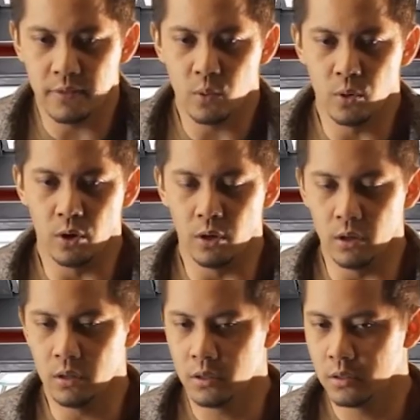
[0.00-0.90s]
you
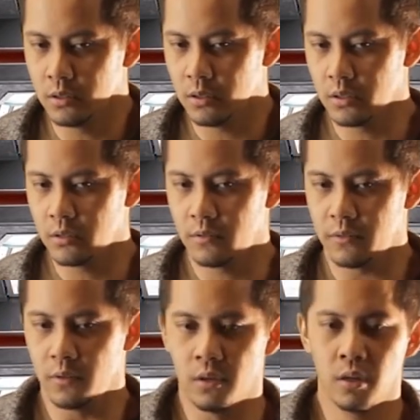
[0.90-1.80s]
always you're you're
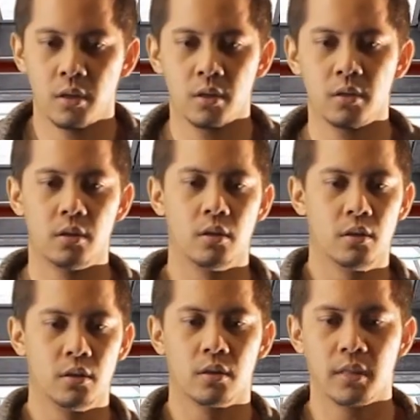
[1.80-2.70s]
interested so you
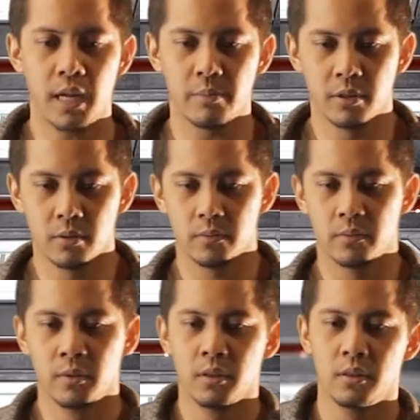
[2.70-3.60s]
start looking at it
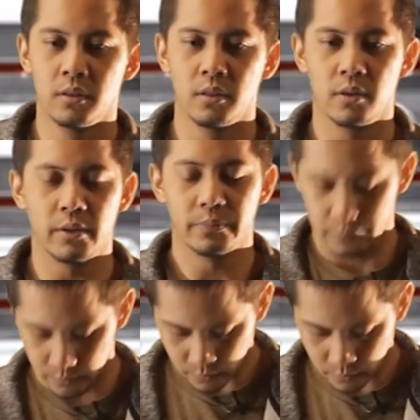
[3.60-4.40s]
and you you will hear